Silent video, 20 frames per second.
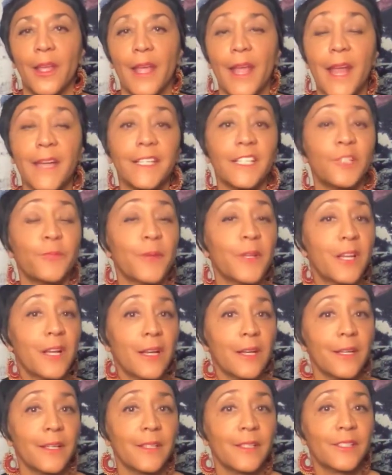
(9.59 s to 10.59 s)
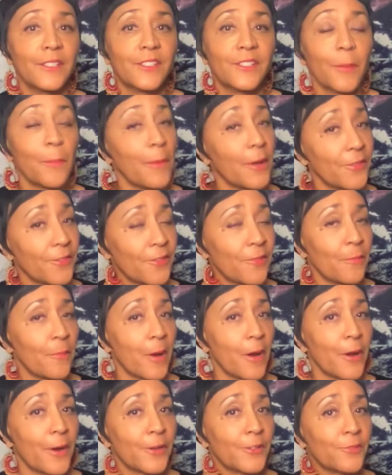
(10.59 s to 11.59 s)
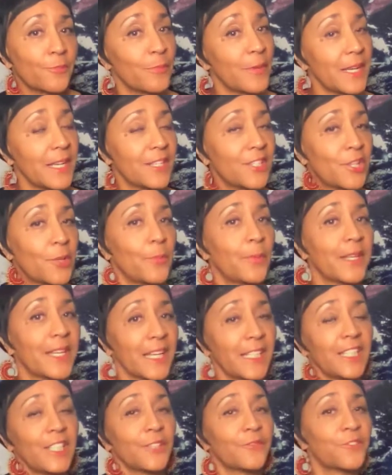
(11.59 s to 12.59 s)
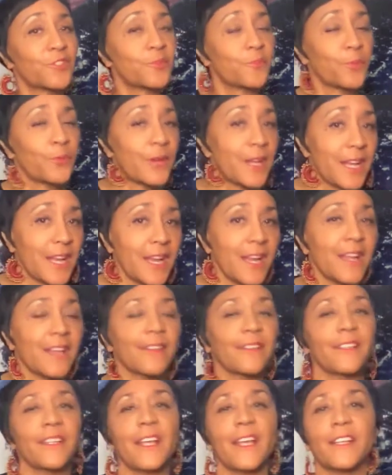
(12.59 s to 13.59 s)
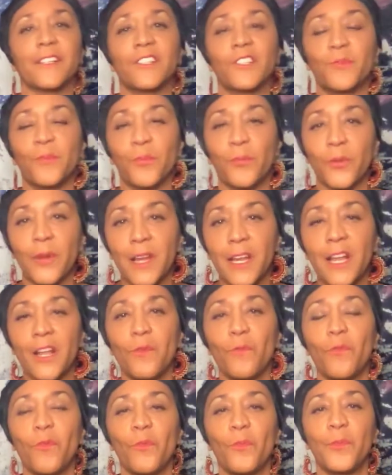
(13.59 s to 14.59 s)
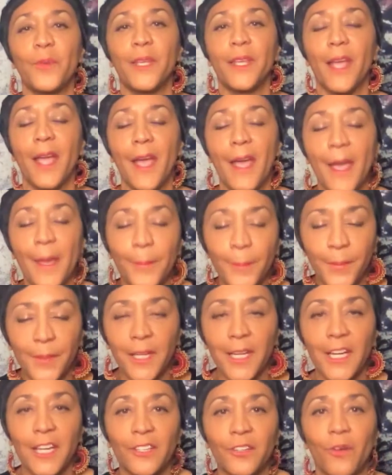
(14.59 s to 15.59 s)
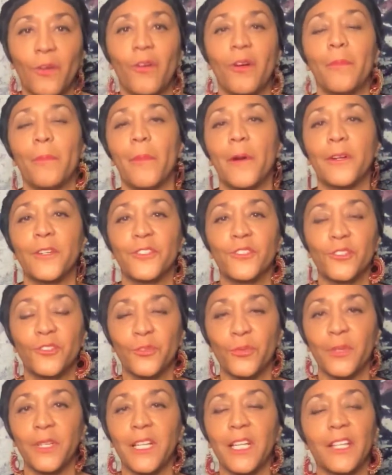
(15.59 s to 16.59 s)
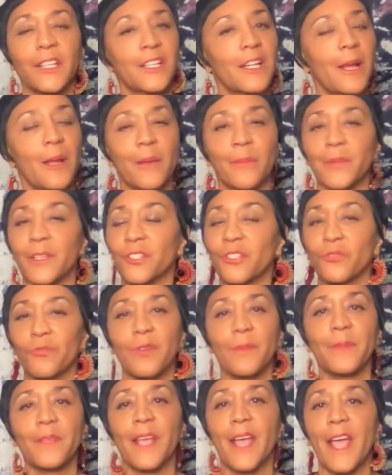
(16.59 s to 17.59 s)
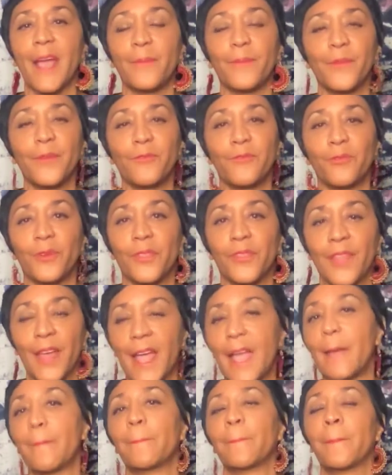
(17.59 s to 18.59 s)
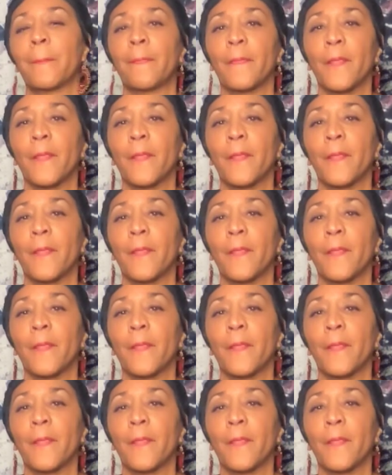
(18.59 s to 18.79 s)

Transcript: And it's because the month of March means the beginning of spring. Yes, spring will be happening on March the 20th, and I am extremely happy for that.